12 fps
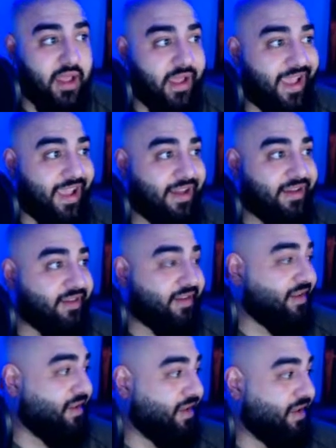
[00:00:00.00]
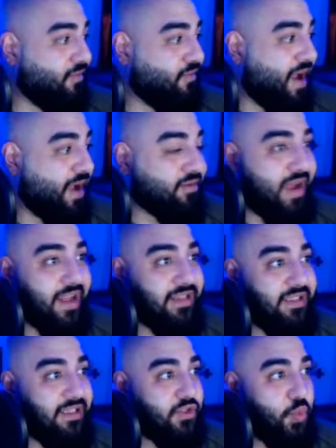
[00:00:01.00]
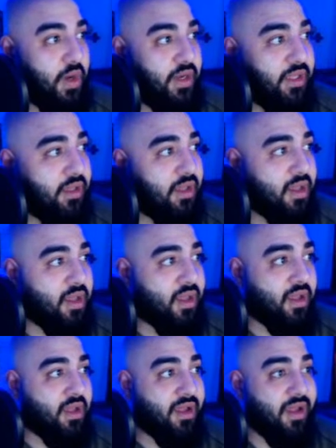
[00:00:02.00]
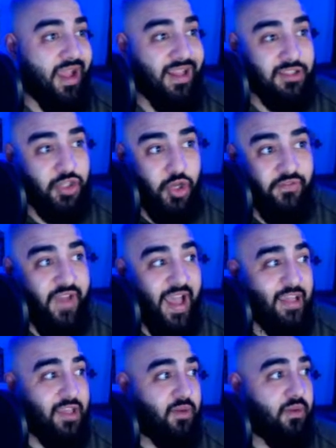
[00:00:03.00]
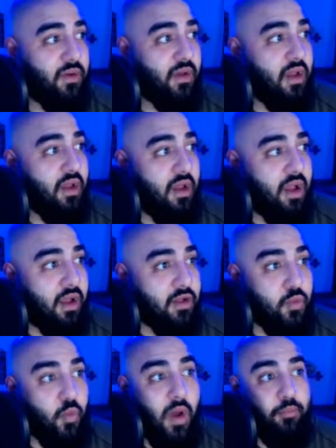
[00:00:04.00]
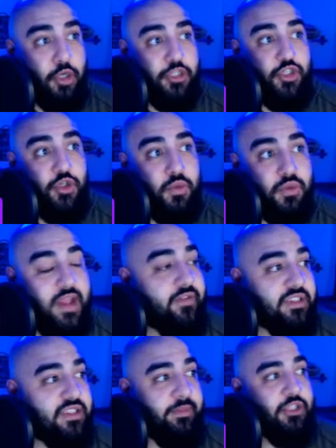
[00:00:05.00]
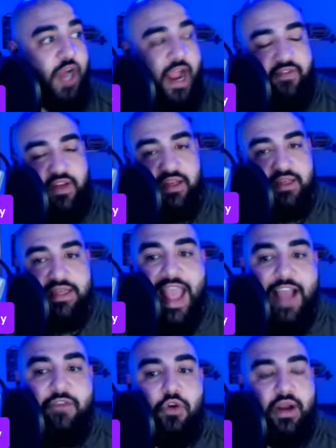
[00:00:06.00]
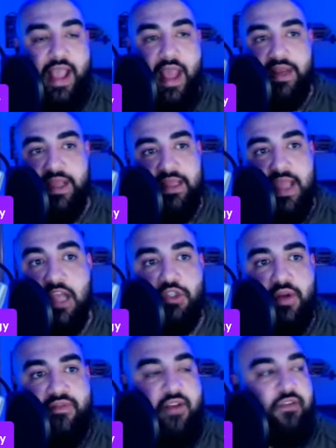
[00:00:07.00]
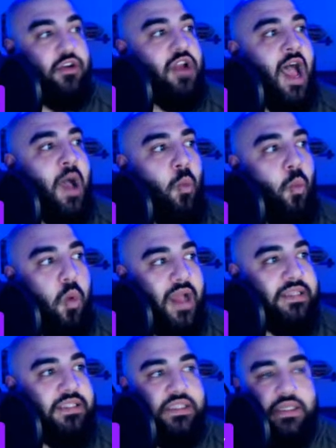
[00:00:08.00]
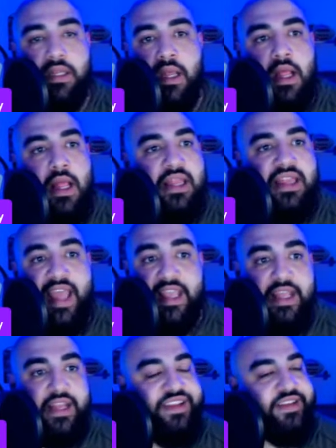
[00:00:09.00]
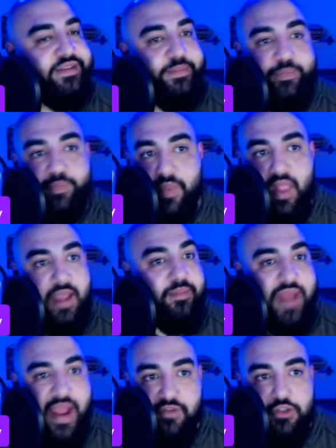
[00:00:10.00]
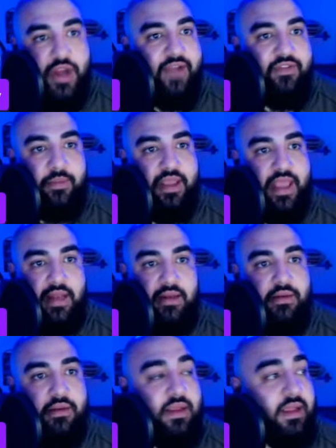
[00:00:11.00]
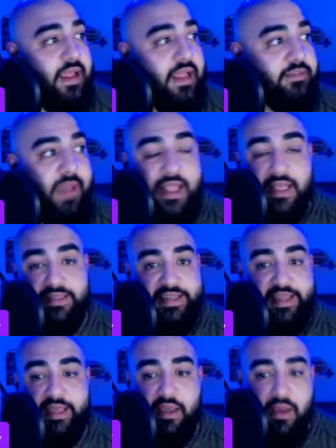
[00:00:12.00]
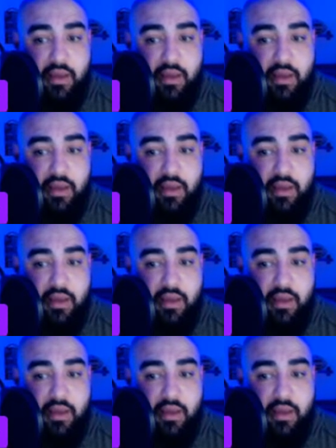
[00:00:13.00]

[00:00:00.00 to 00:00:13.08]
And in round 19, 20, that's good value. One person you will never see me drafting ever again in the history of ever, not once, like never drafting him again, is Mike Gesicki.